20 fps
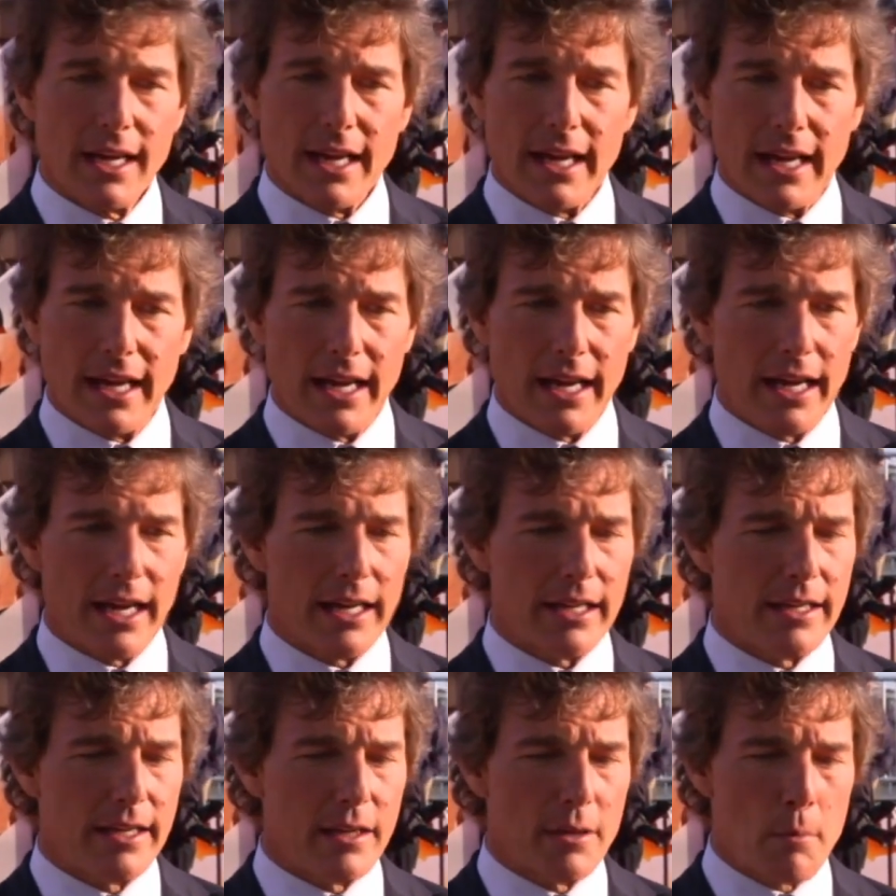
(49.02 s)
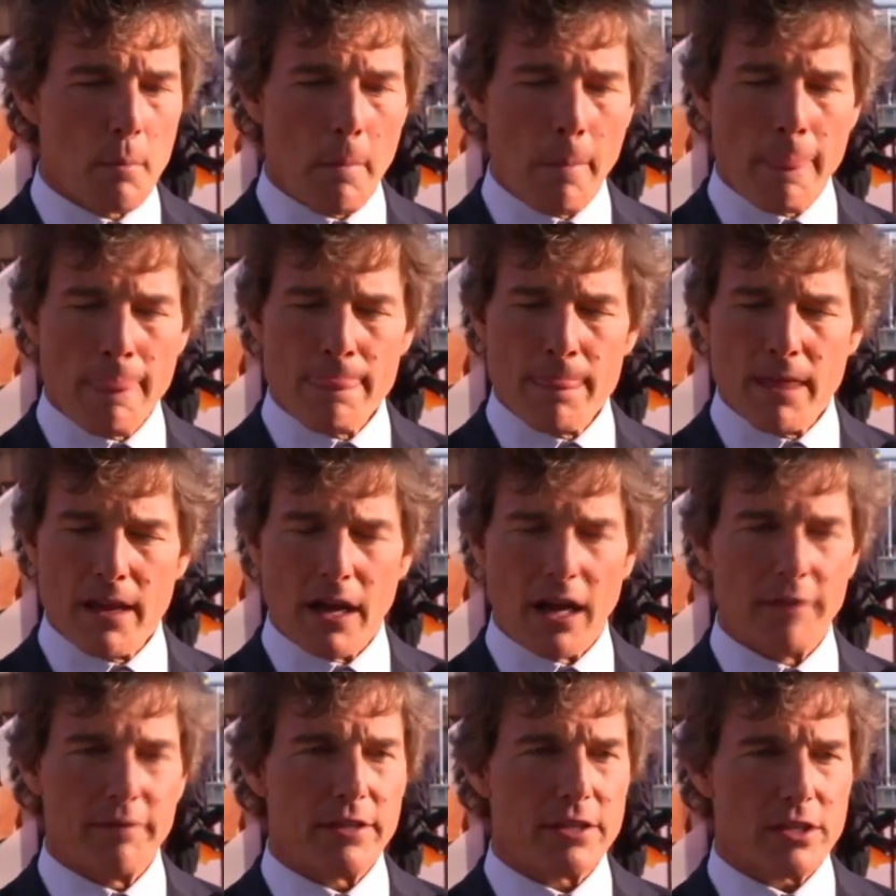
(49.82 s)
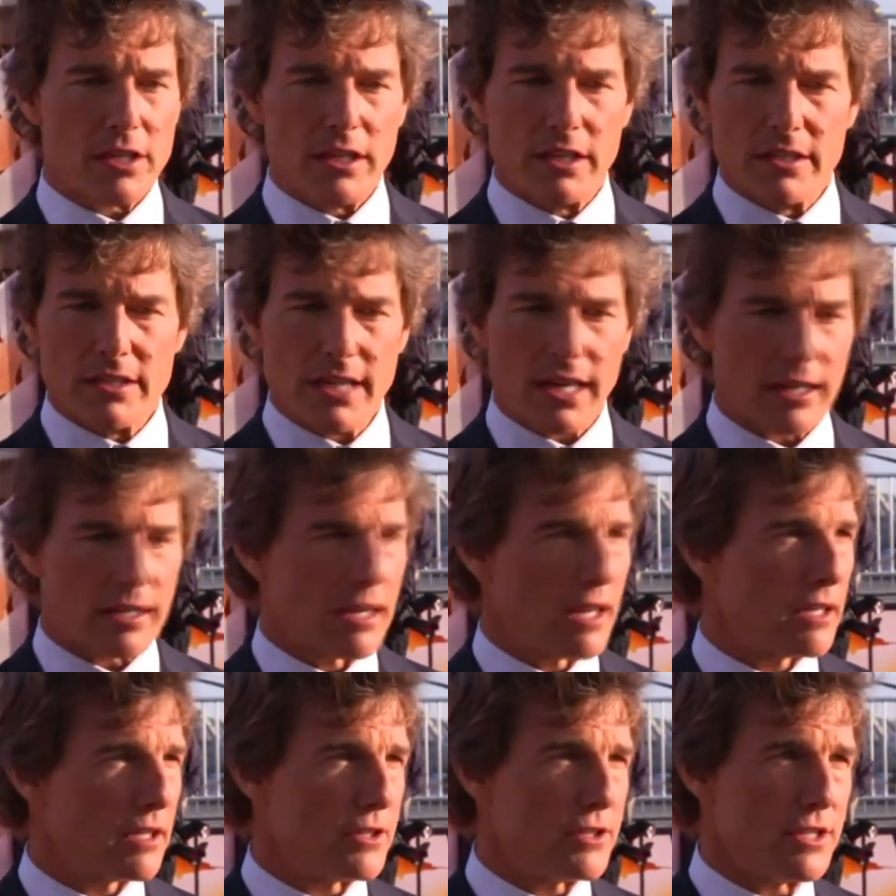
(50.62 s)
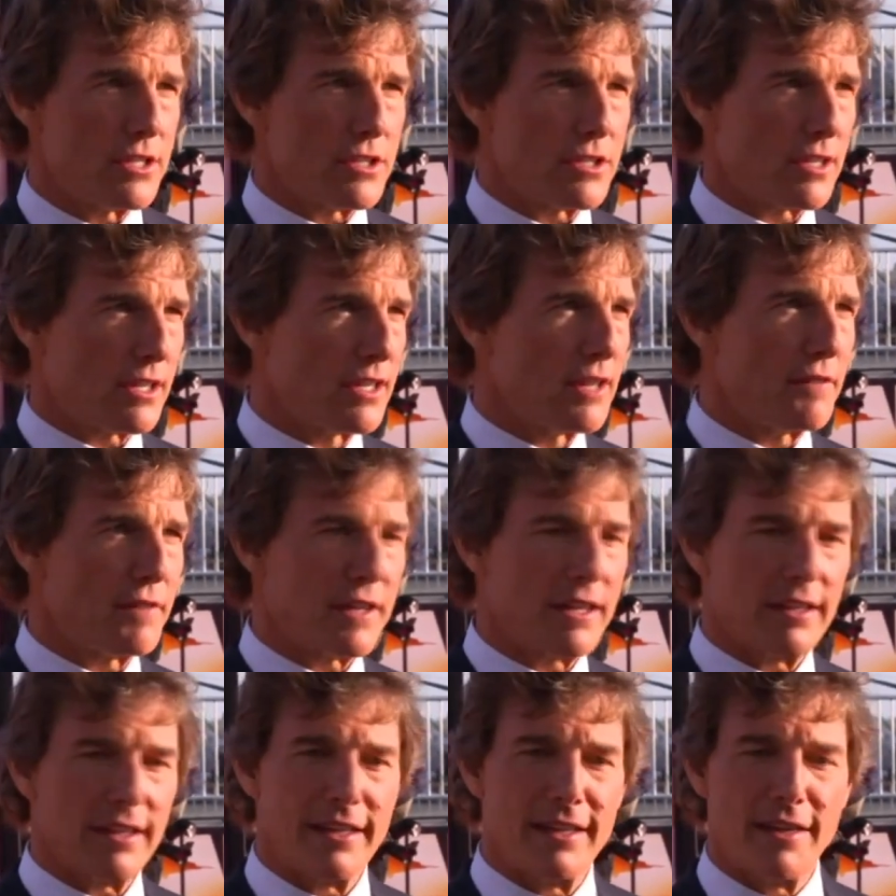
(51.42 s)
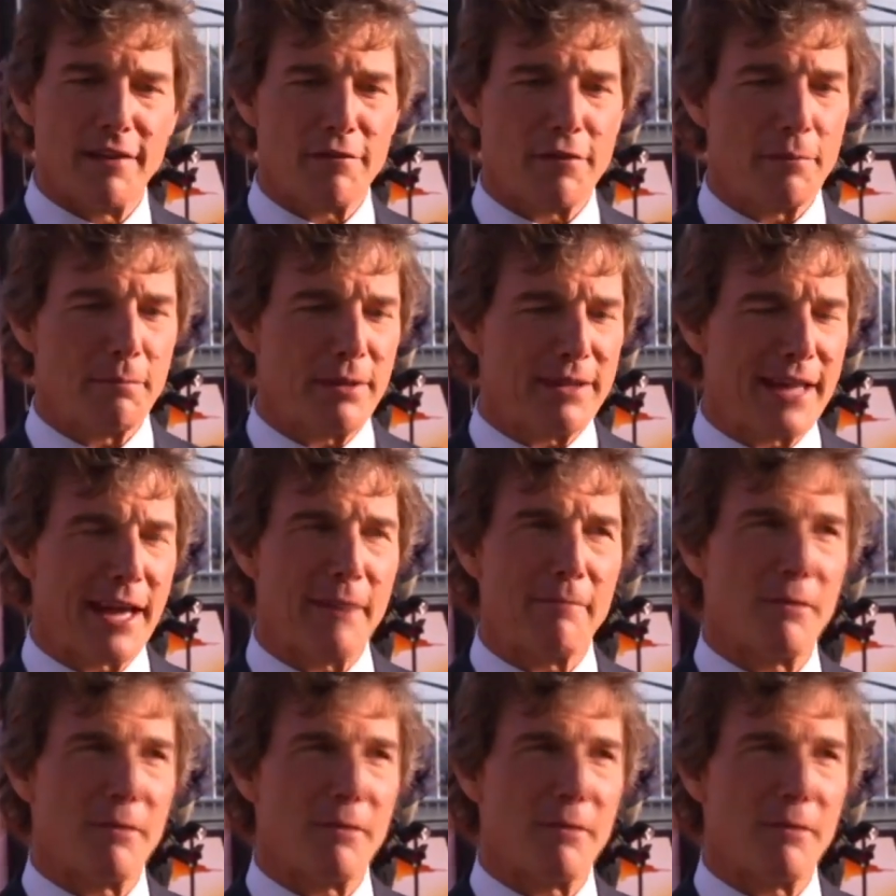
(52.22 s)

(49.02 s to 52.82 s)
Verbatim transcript: and Obviously, the technology is significantly different, but that